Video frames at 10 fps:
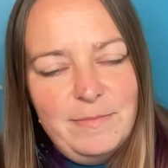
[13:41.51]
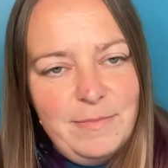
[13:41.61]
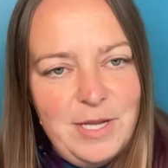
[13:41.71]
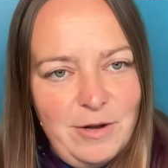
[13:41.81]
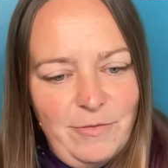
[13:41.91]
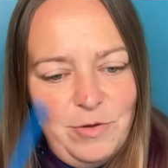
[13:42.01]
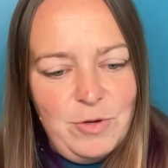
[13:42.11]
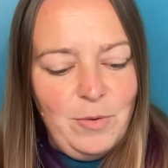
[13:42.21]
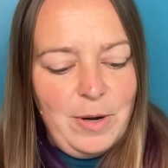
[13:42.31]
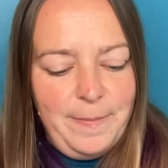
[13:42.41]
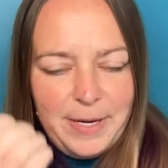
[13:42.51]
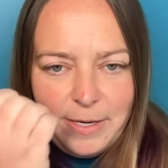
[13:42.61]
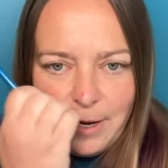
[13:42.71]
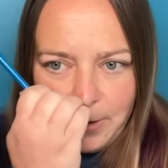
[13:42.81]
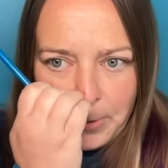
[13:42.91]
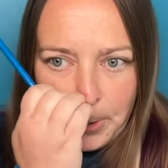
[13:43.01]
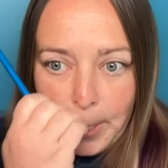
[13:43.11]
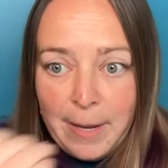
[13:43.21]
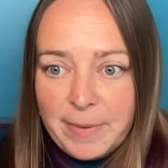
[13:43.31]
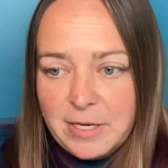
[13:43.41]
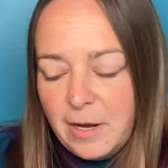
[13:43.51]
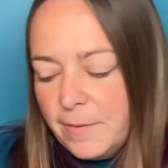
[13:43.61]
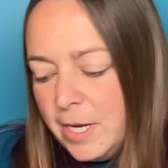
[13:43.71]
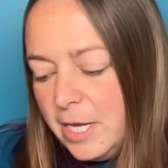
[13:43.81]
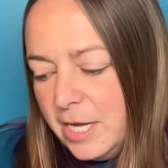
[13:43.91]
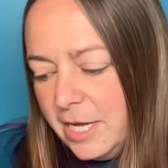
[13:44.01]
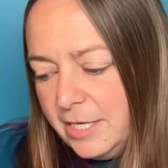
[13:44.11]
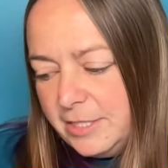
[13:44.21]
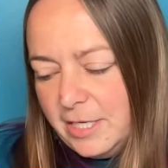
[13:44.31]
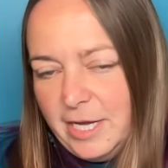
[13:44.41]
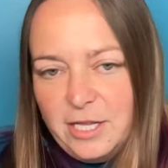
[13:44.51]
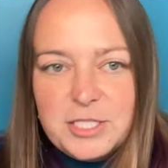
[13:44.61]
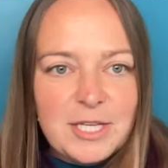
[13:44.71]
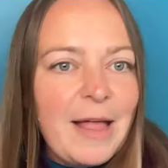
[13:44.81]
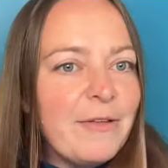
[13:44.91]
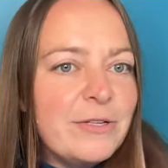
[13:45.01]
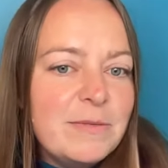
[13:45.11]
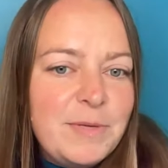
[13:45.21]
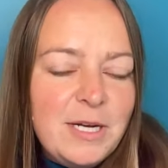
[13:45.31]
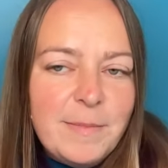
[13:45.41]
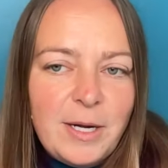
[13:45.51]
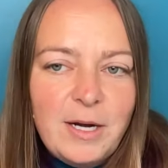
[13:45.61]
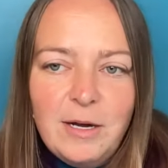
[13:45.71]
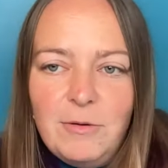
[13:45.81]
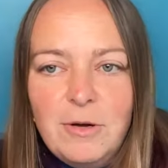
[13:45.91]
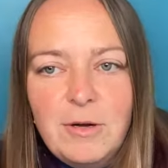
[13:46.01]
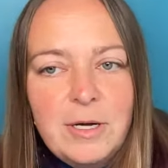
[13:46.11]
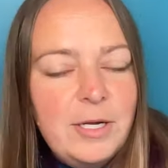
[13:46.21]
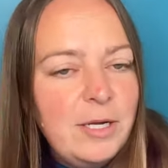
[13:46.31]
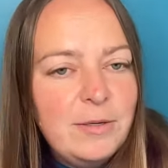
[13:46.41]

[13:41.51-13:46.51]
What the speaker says: you know, if you don't want to bend down or you can't bend down is I slather some peanut butter or